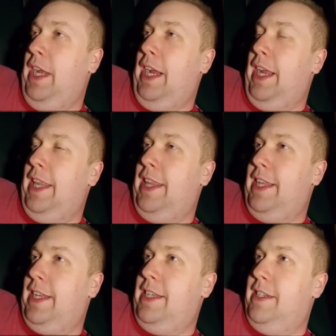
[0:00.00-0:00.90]
And
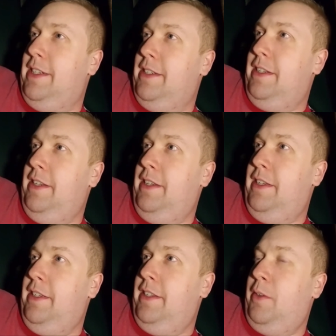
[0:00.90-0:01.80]
then
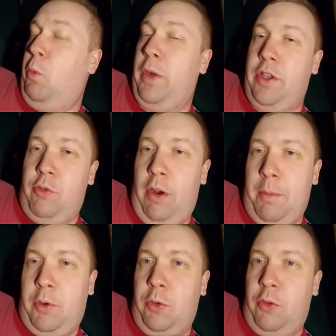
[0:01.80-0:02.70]
went to
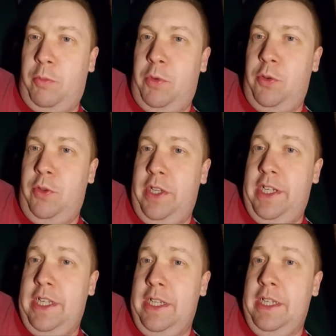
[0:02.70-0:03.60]
Tropical Smoothie
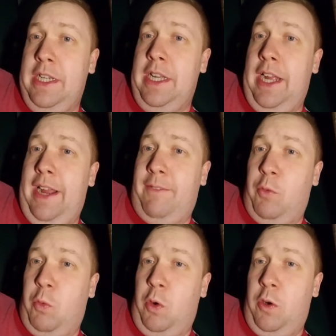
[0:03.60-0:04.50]
after
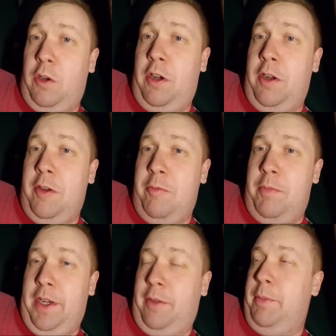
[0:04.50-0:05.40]
work,
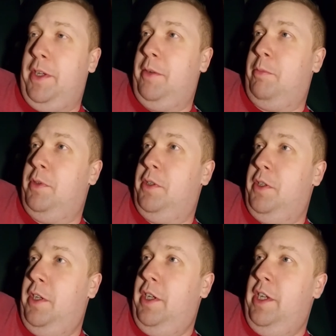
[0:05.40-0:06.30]
picked me up a
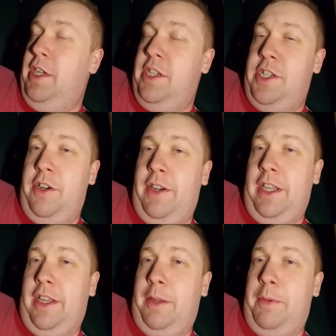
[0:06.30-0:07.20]
cherry
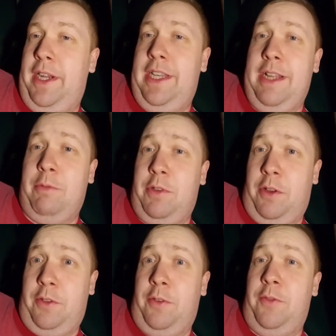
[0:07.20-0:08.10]
limeade. That was
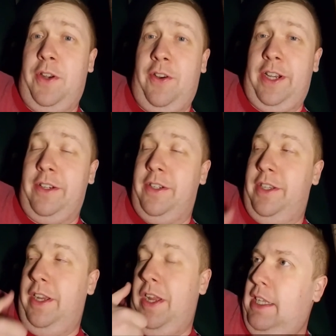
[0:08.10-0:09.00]
also very good.
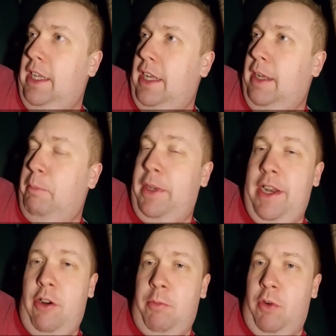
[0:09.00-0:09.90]

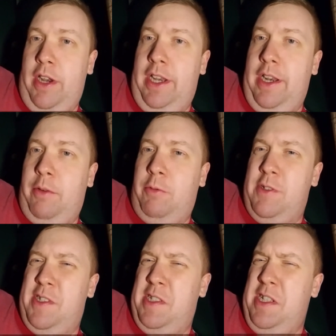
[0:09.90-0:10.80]
Panera Bread, I
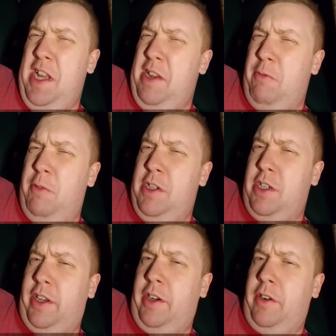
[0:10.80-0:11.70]
was not
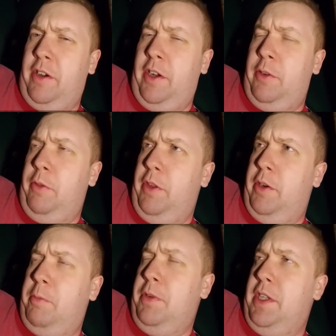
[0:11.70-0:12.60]
originally going to go there,
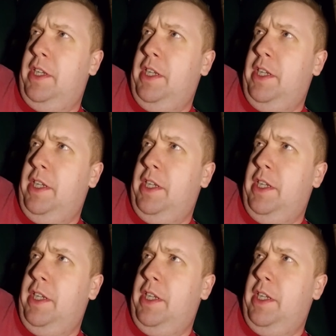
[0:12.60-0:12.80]
but